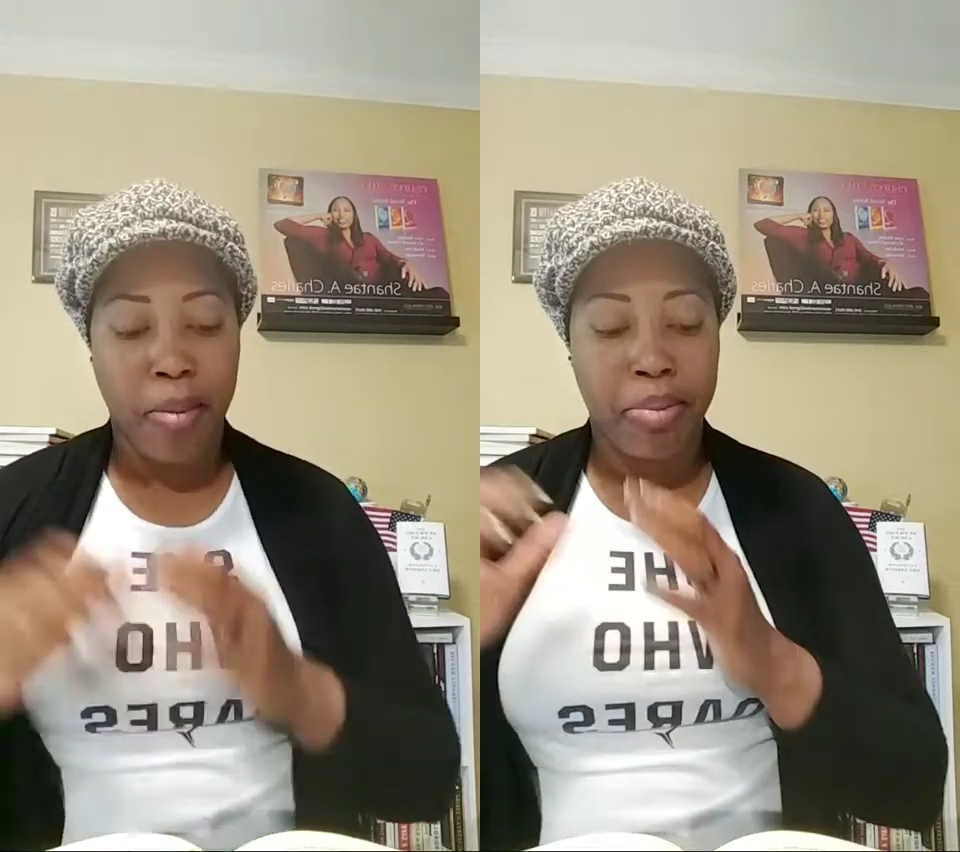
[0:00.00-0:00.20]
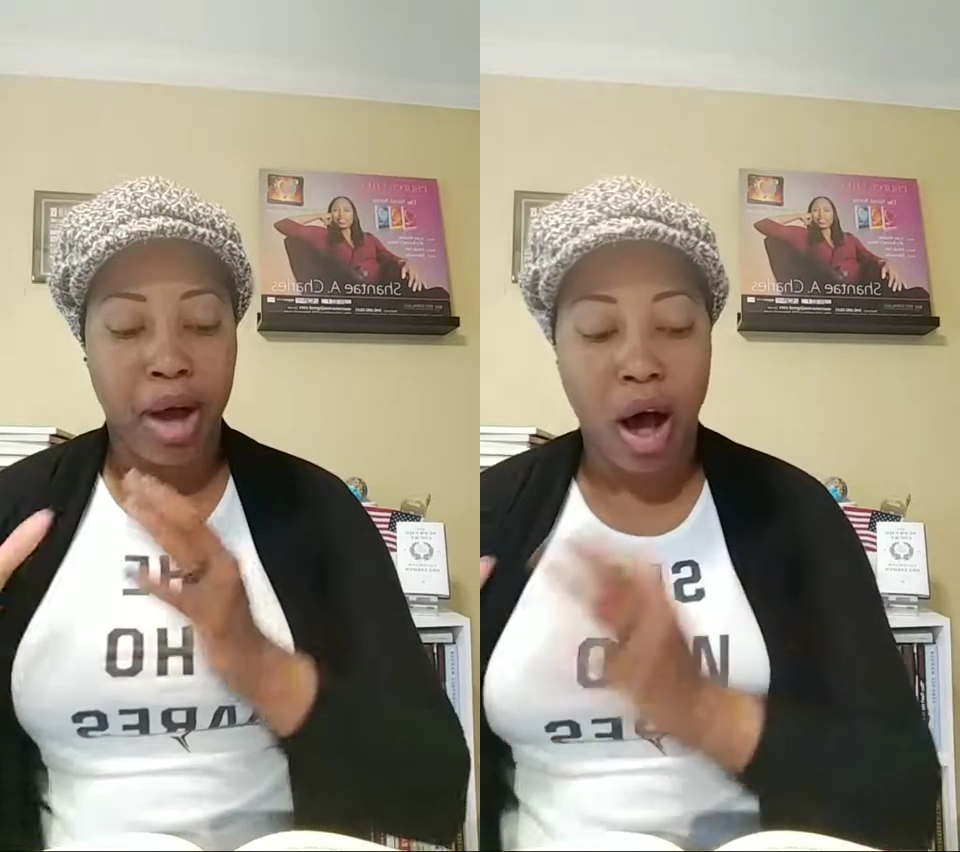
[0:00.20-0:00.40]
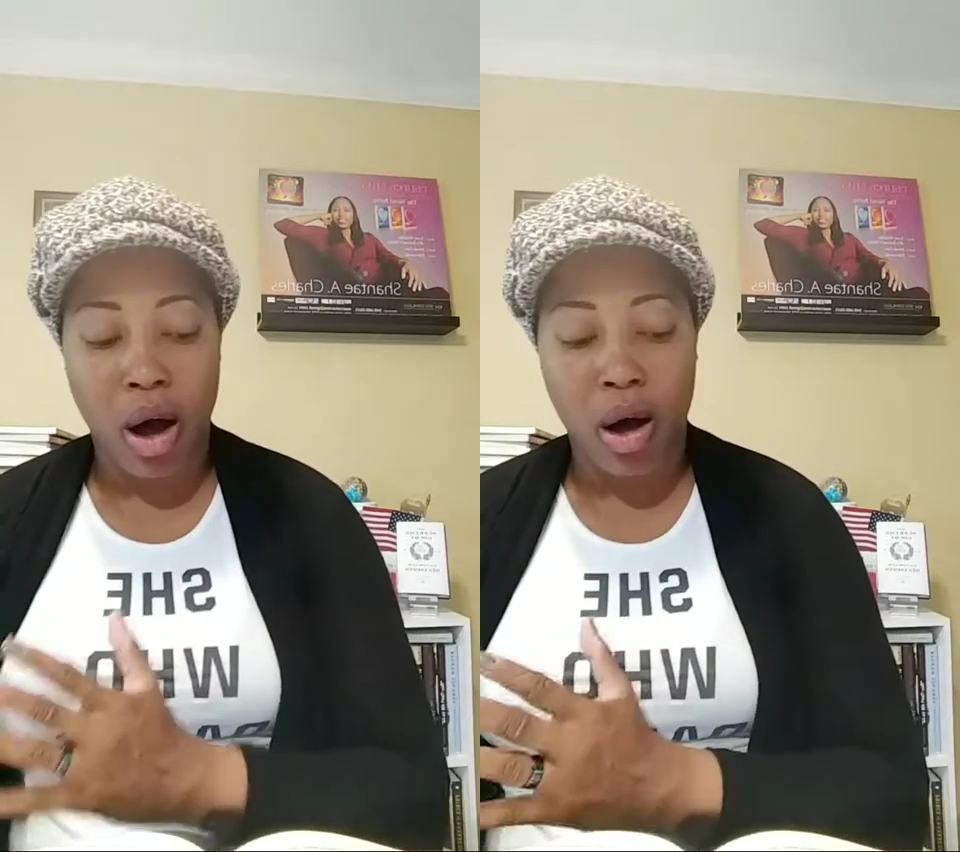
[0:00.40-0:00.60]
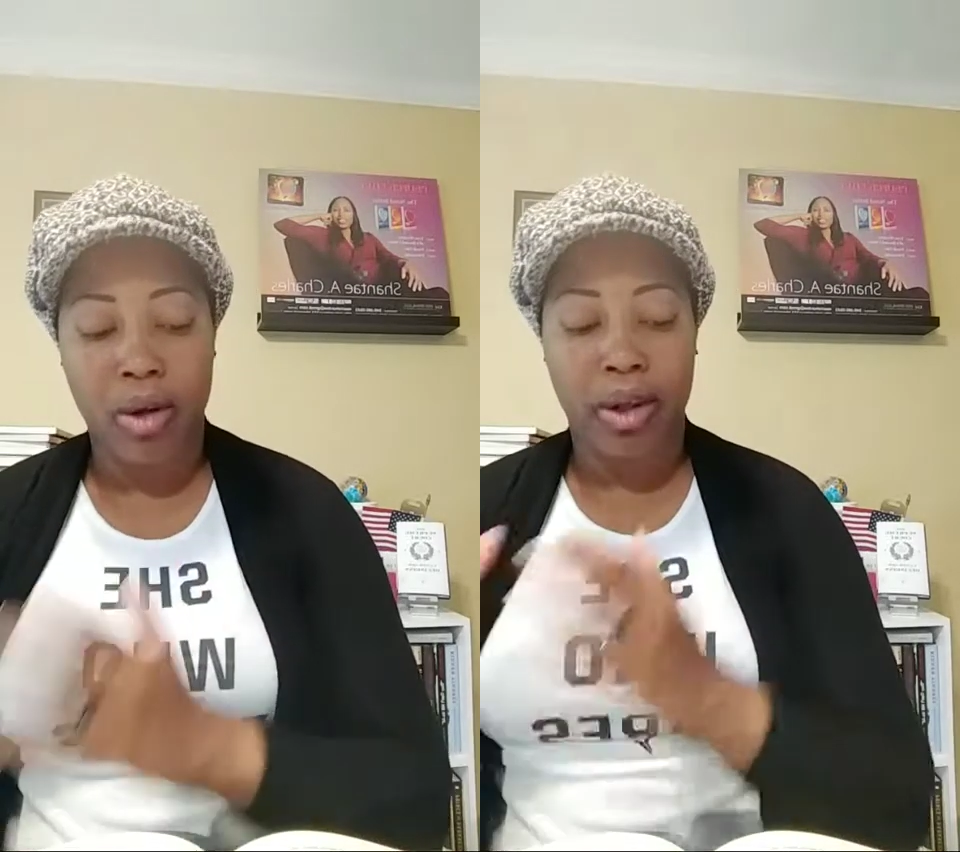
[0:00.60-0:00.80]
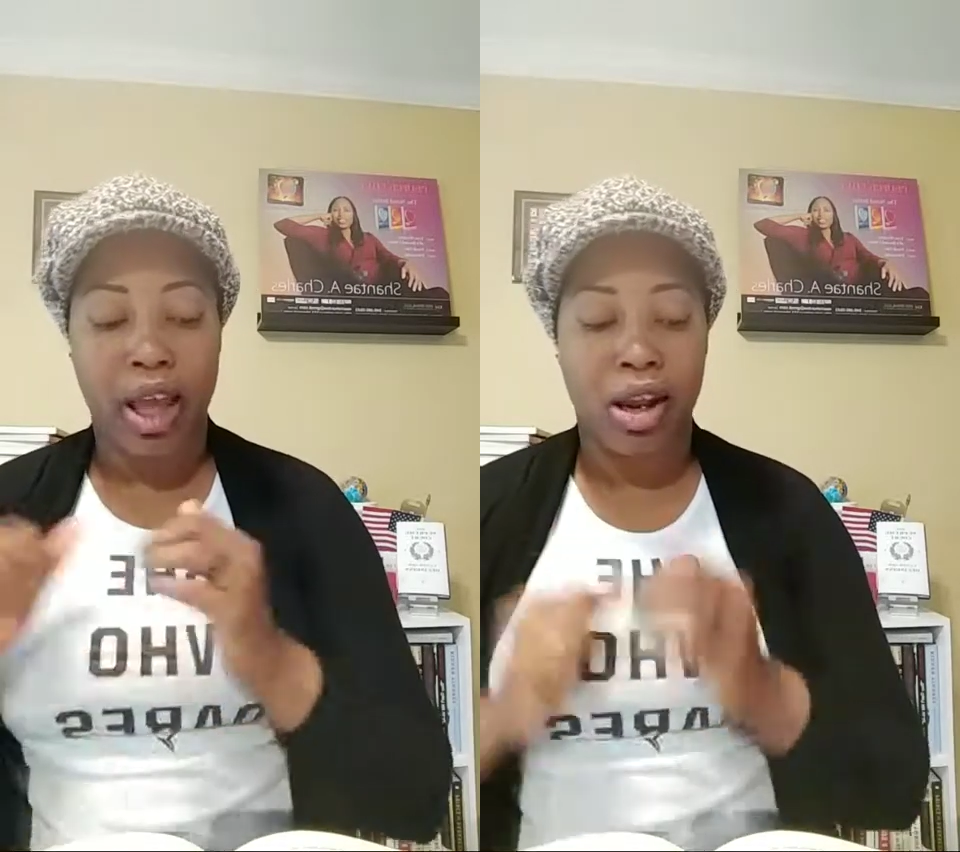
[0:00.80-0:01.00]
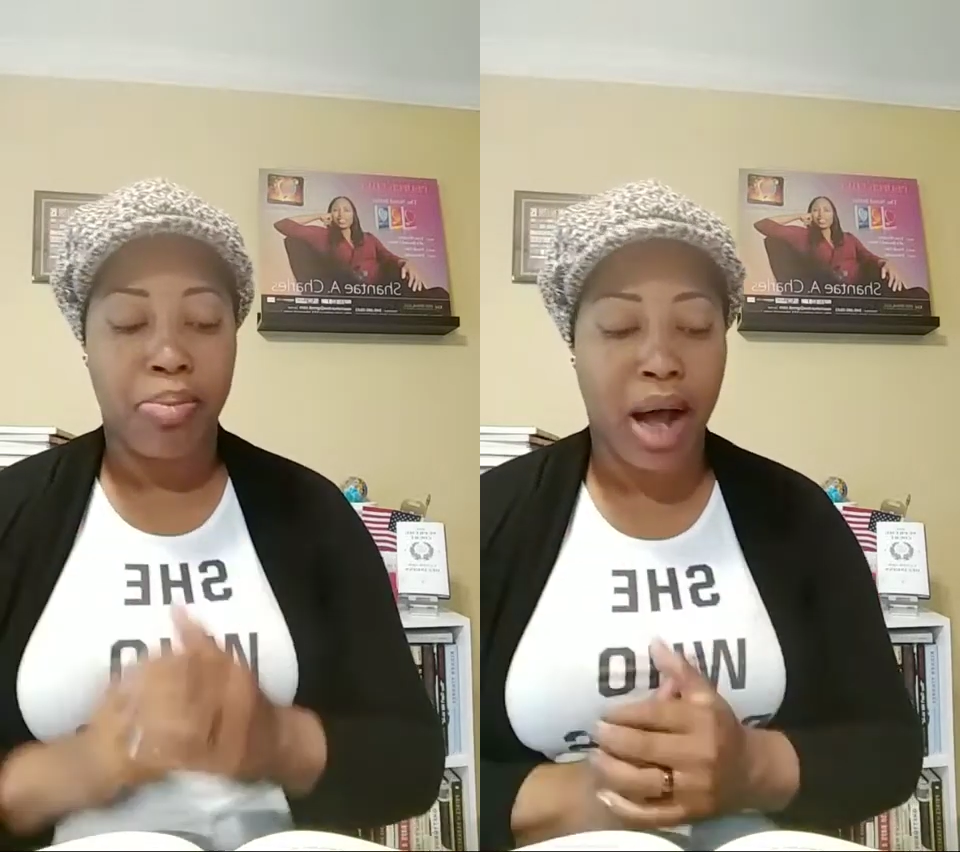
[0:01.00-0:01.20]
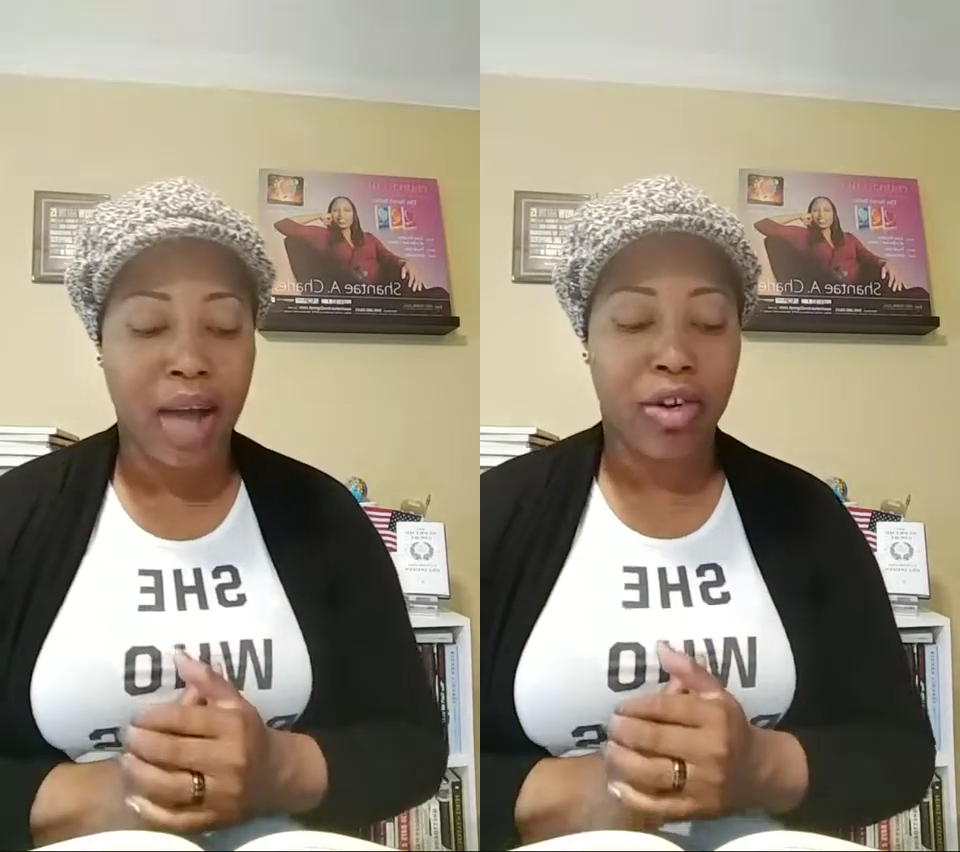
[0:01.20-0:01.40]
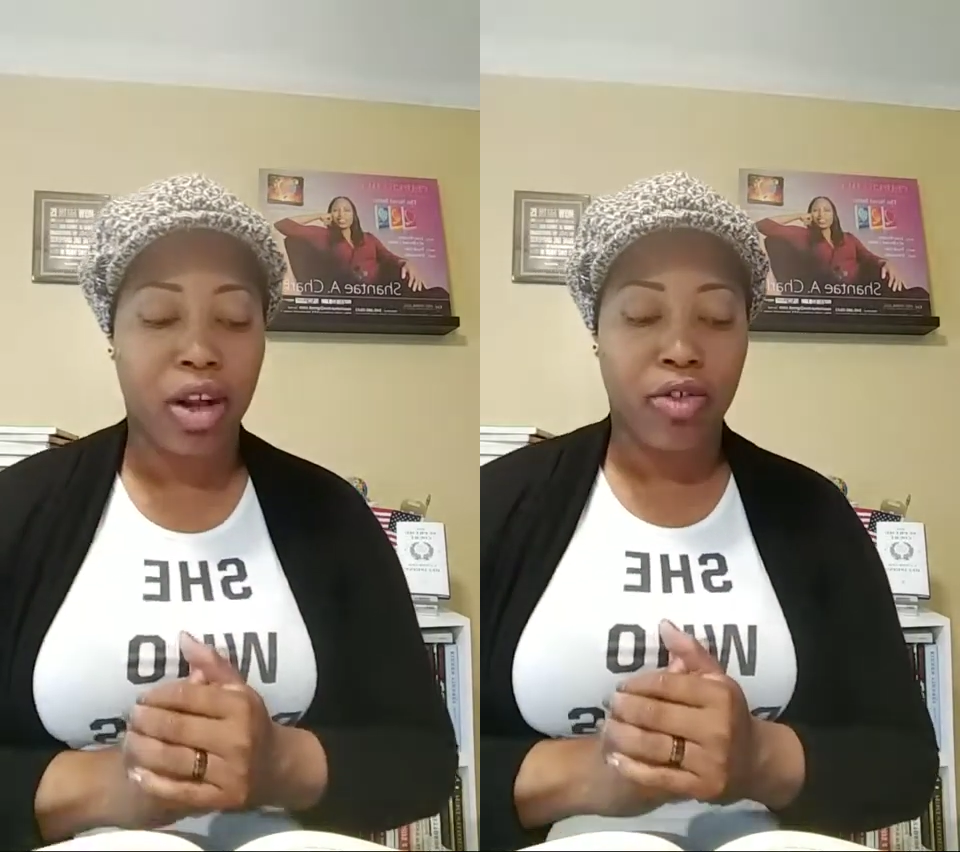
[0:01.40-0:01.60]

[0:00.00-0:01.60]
Paul, an apostle of